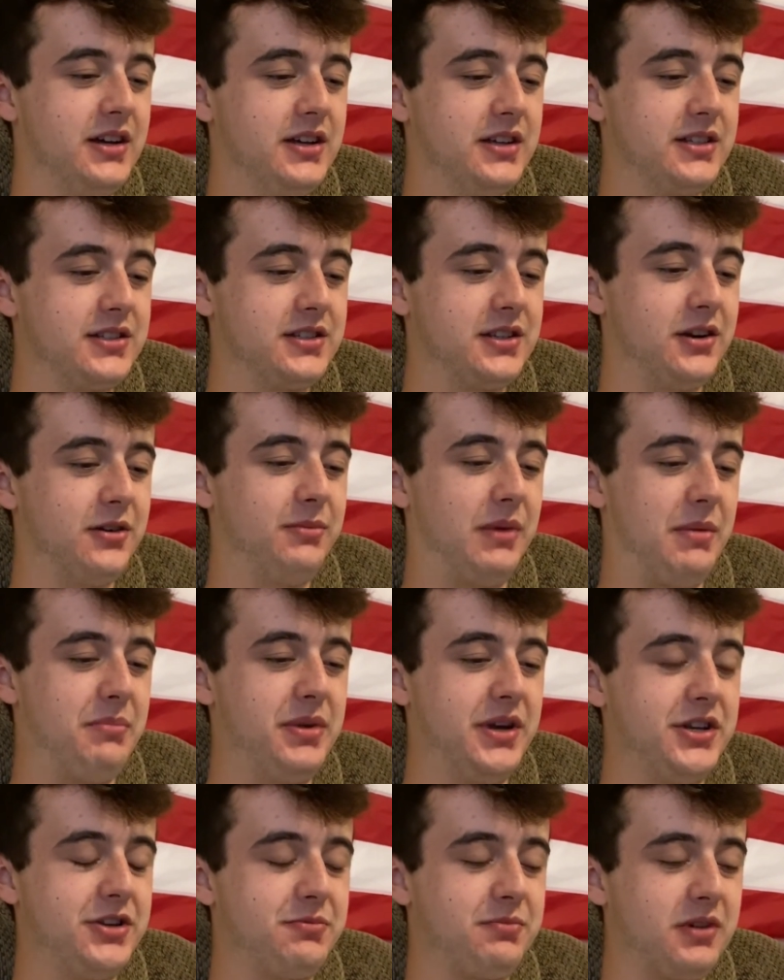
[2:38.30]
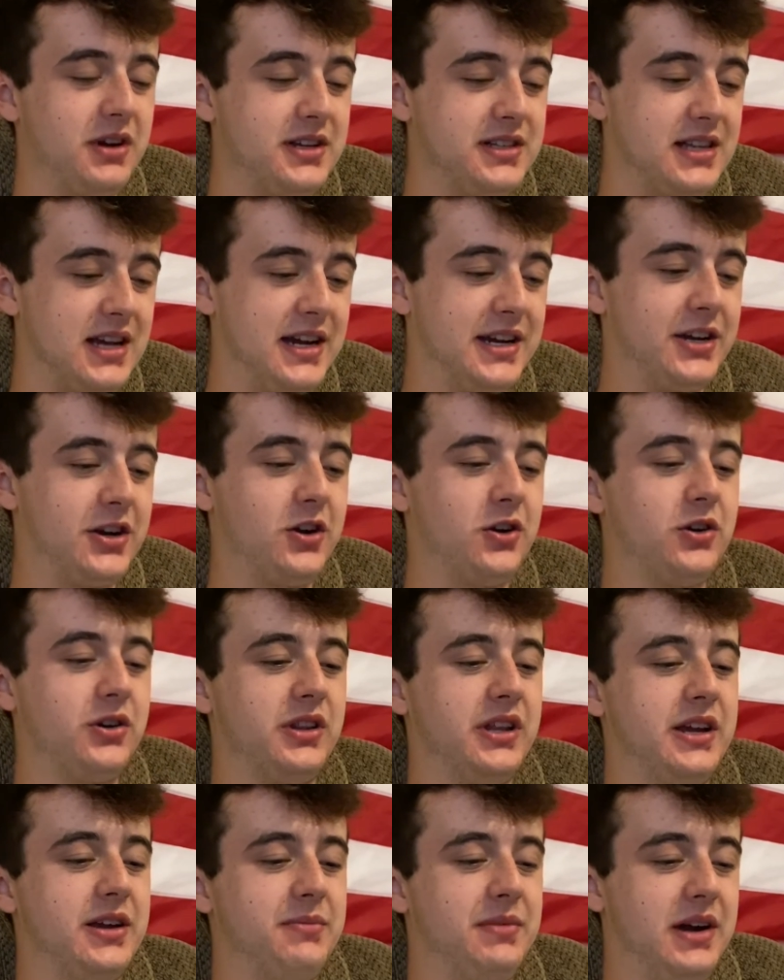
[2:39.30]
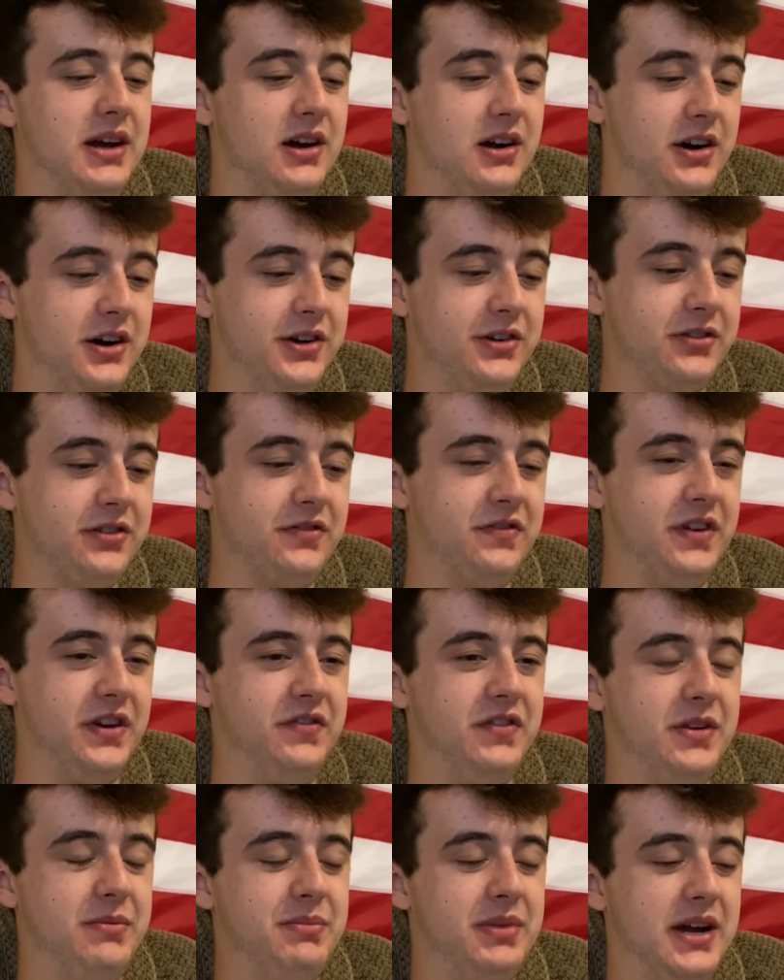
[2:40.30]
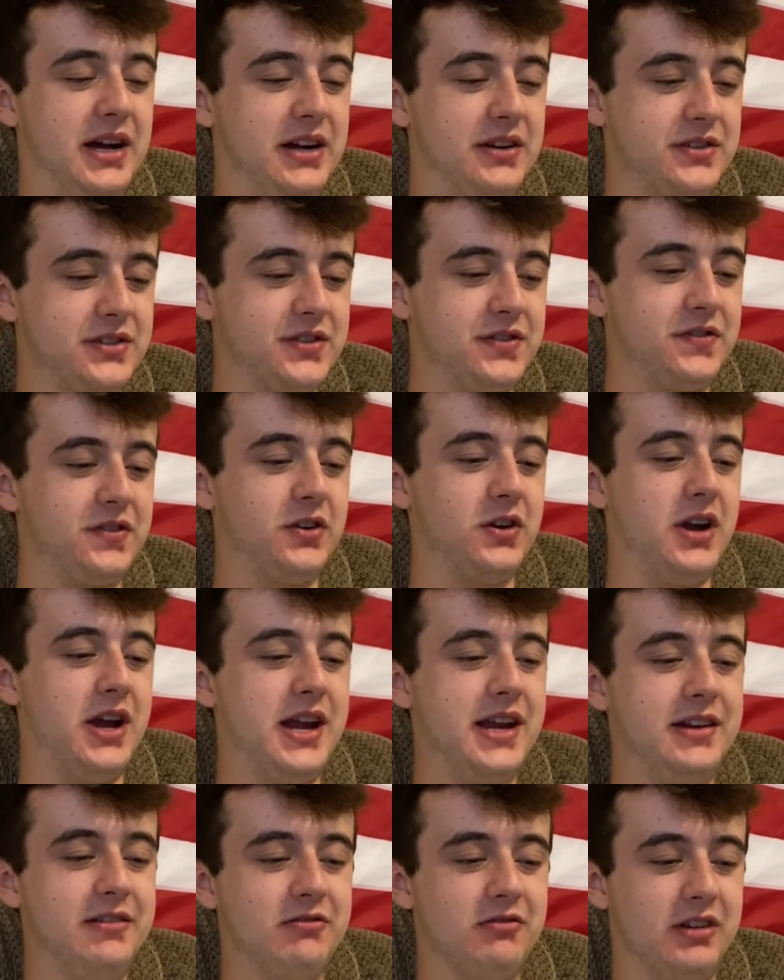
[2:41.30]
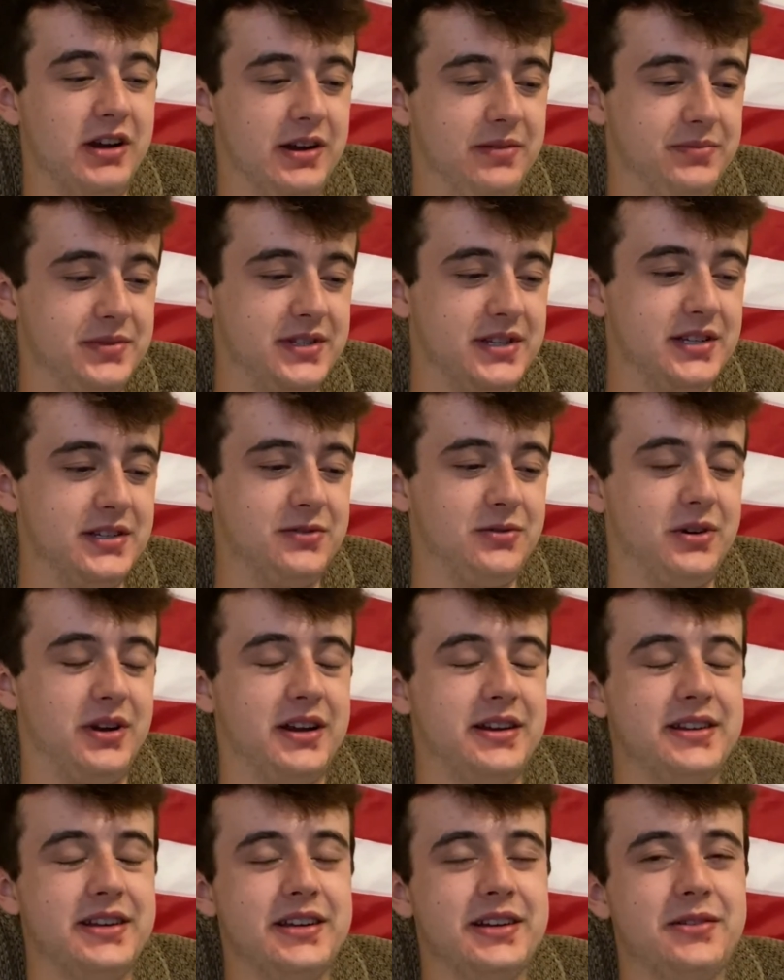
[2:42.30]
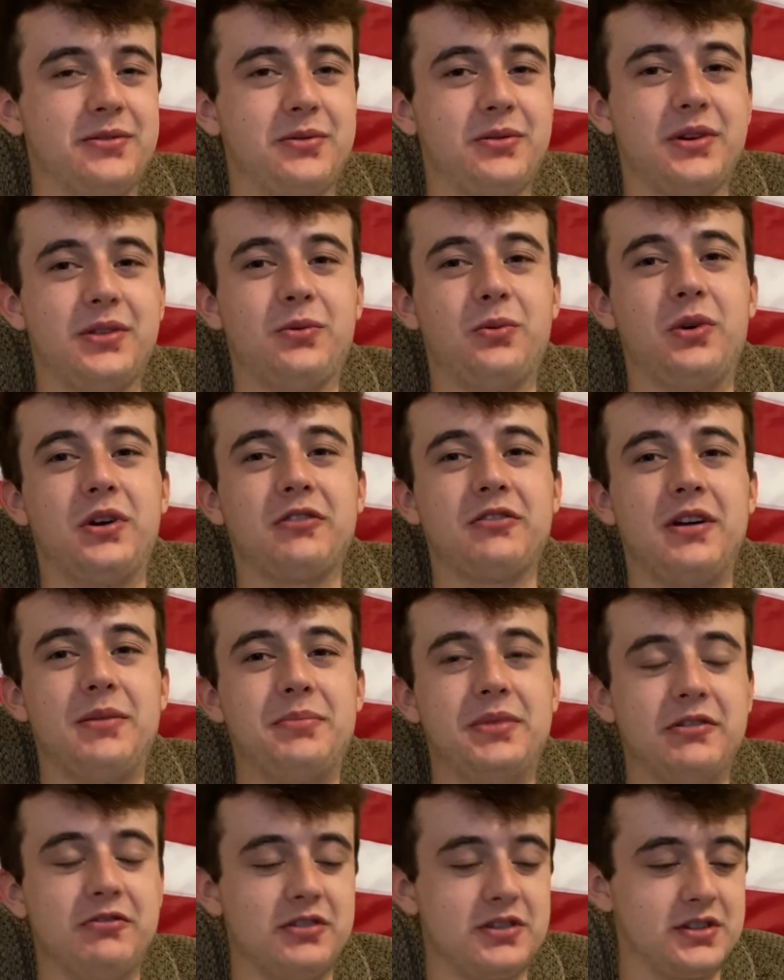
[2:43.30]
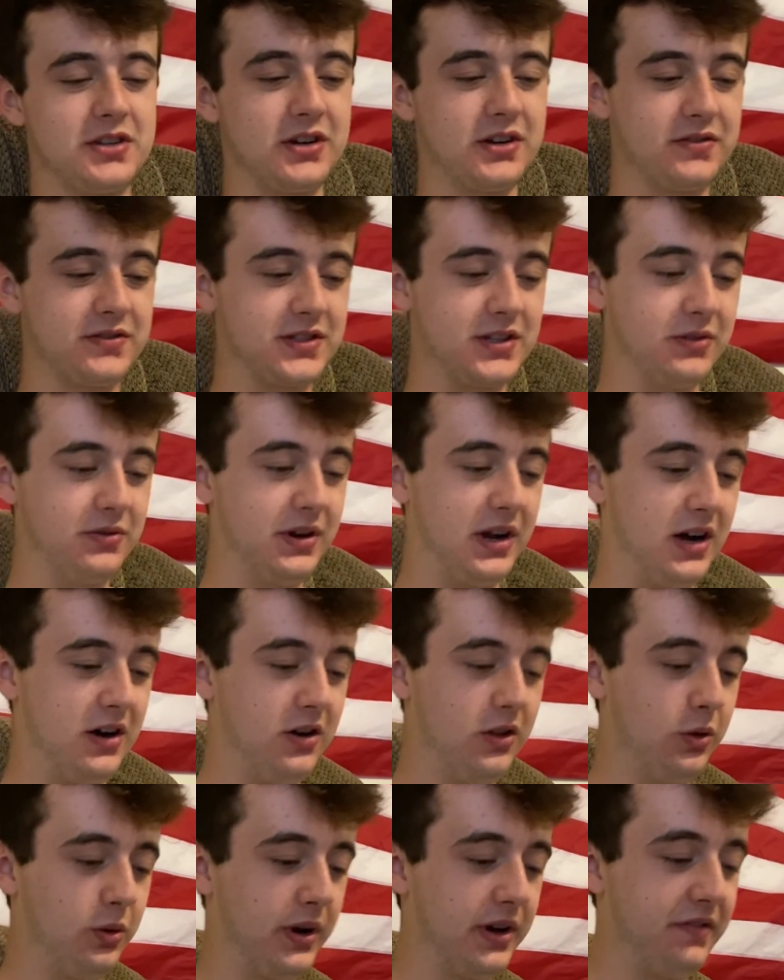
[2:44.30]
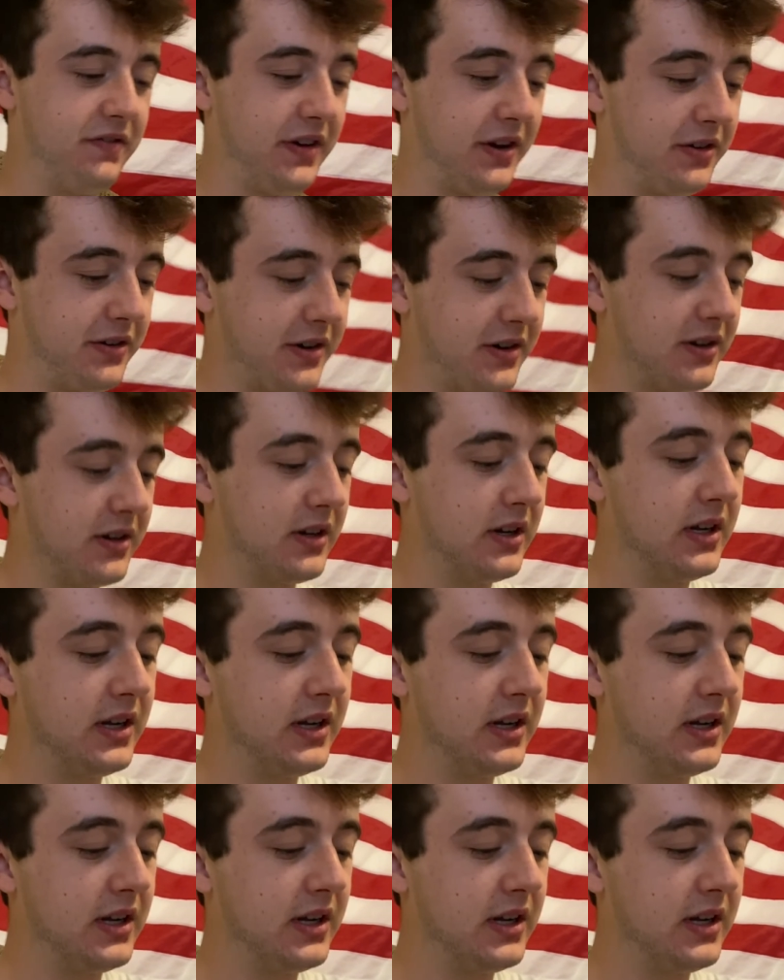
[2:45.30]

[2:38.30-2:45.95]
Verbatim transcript: So my bench press, I currently am at one hundred fifty pounds for eight reps is what I did with one rep in reserve, so not all the way to failure.